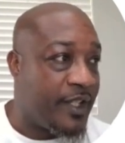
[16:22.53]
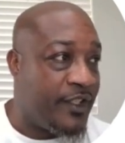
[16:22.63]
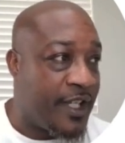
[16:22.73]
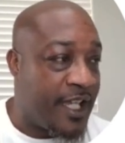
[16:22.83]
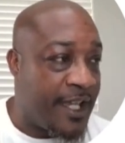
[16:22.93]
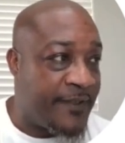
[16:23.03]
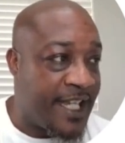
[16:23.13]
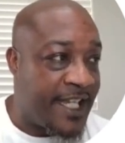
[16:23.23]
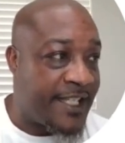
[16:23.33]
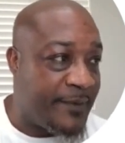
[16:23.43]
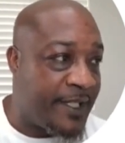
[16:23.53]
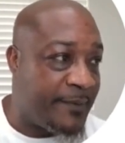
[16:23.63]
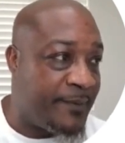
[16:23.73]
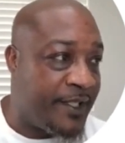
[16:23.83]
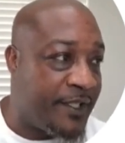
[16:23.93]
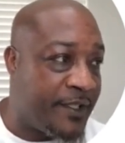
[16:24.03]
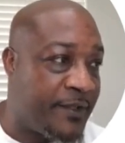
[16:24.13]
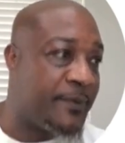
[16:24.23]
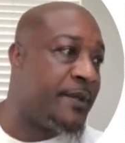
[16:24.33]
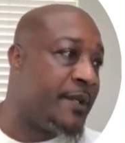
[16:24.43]
your advertisement up in
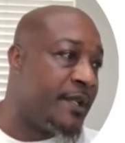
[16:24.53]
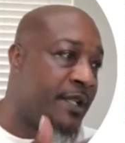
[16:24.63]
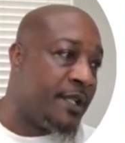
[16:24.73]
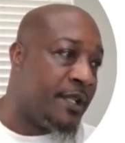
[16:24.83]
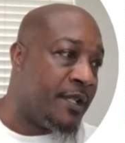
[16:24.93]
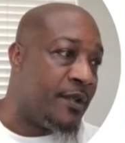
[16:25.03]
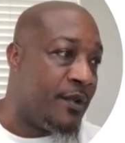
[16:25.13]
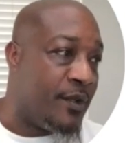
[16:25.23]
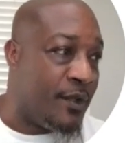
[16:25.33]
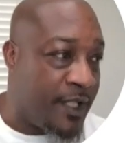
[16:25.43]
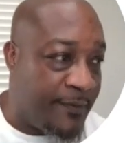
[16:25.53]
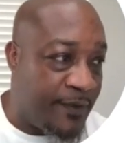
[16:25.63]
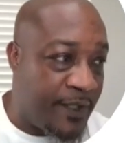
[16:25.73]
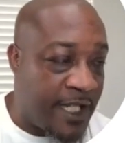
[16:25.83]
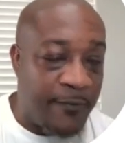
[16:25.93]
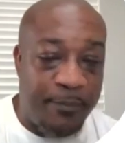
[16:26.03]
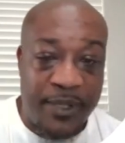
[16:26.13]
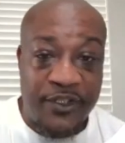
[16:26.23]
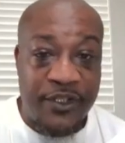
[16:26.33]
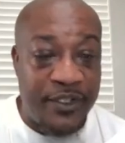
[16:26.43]
here, or if you have
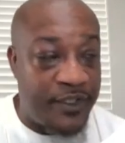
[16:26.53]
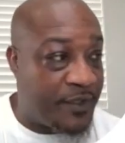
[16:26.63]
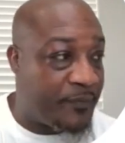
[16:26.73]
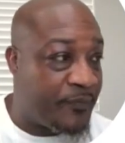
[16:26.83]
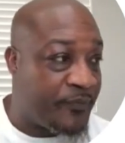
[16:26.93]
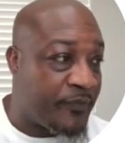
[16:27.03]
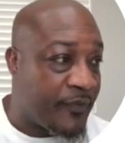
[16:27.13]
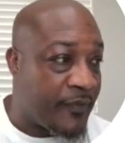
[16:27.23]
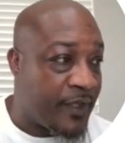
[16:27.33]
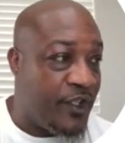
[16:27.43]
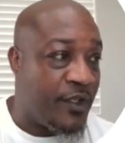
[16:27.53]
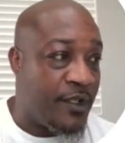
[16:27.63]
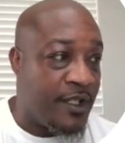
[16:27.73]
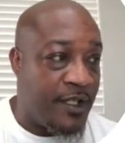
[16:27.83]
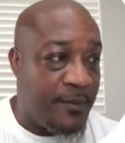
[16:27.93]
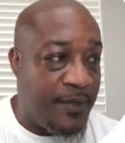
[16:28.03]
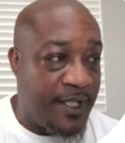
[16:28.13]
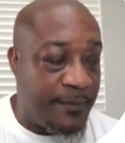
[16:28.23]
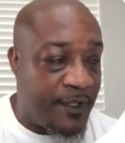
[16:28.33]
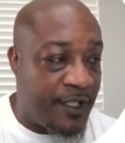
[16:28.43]
pictures, you're gonna
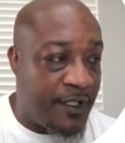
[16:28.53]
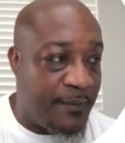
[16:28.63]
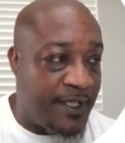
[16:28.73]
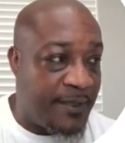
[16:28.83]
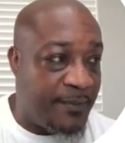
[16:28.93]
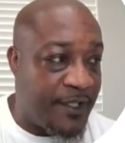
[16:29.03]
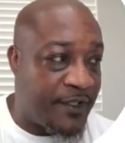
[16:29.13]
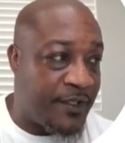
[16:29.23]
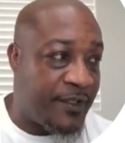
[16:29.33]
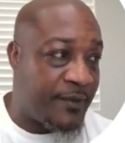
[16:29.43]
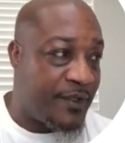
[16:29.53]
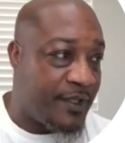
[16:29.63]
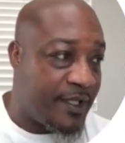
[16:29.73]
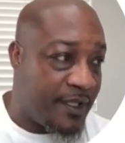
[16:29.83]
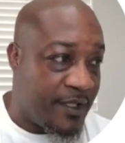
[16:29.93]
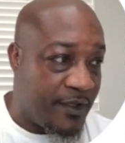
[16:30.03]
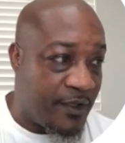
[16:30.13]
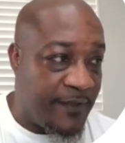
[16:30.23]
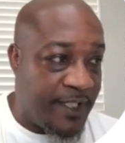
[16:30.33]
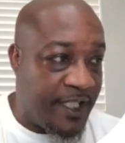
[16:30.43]
put the picture
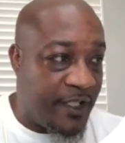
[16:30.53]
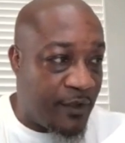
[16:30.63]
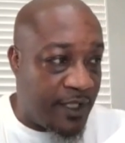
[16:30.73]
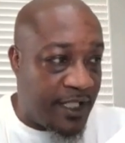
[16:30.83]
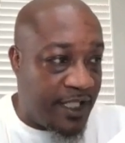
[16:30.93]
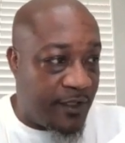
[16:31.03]
or the video.